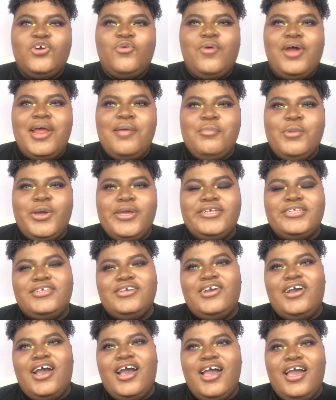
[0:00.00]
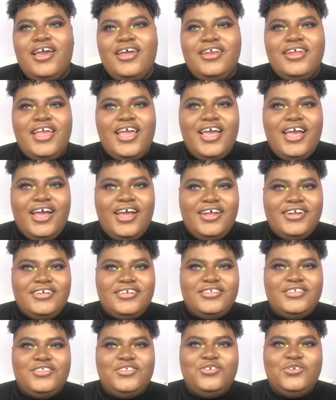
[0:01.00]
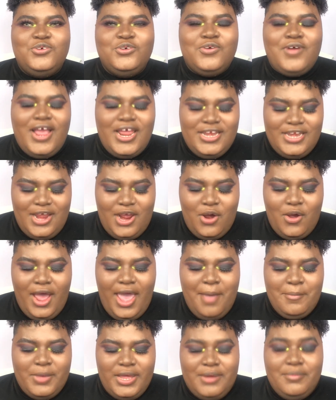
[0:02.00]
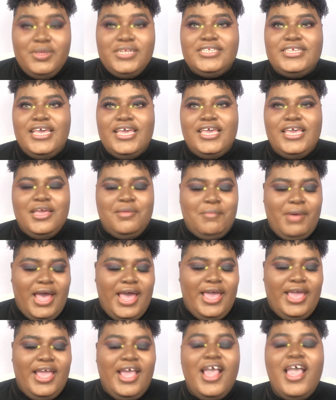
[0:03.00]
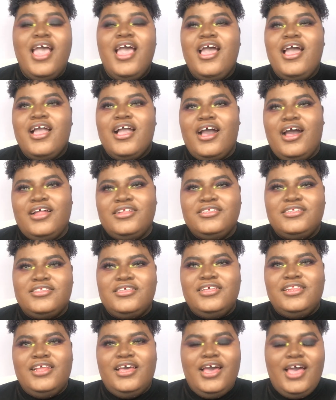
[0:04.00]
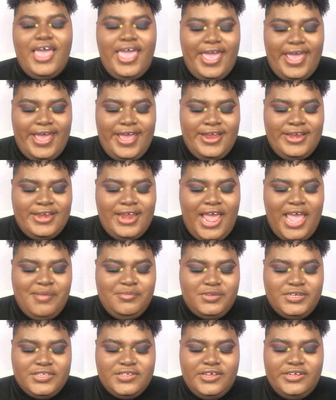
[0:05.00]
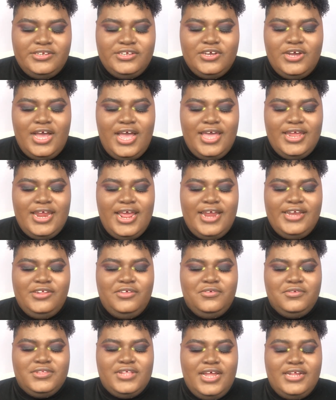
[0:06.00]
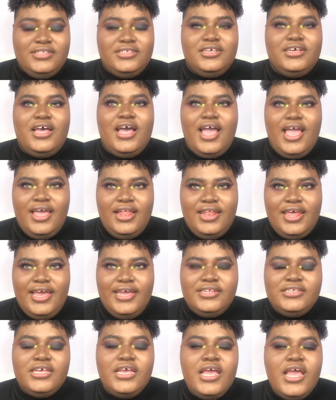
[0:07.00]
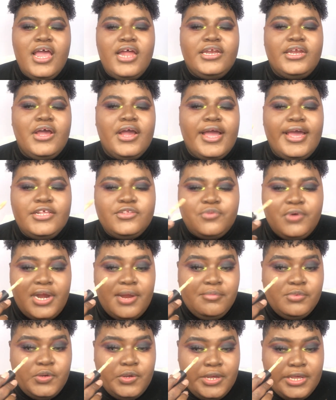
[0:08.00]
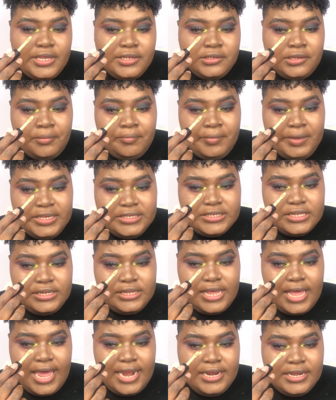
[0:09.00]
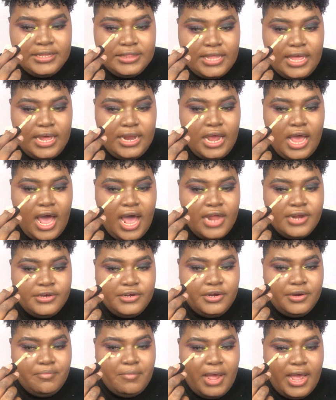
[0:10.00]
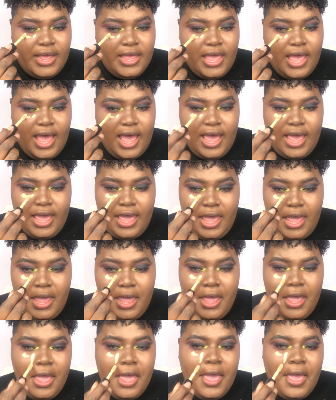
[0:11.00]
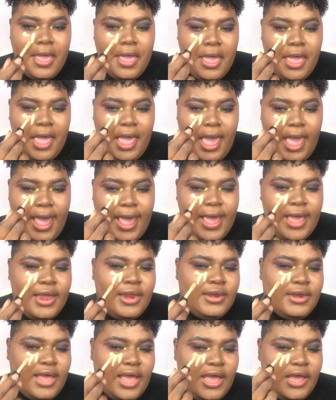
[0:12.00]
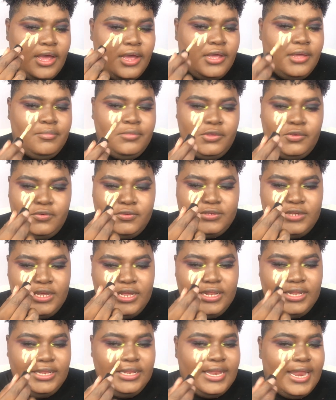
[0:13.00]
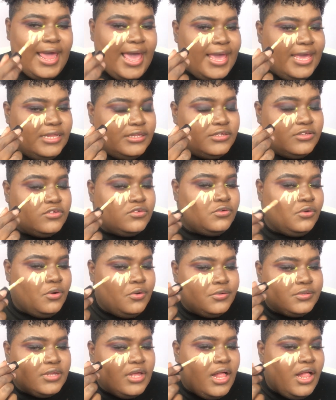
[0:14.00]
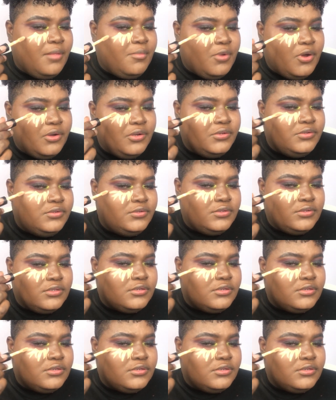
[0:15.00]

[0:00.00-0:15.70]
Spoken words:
what I'm going to go ahead and do right now, I'm going to be taking my concealer and I'm just going to go ahead and use that to highlight. Now guys, what I'm doing is I'm basically adding that under my eye and I'm using light strokes almost.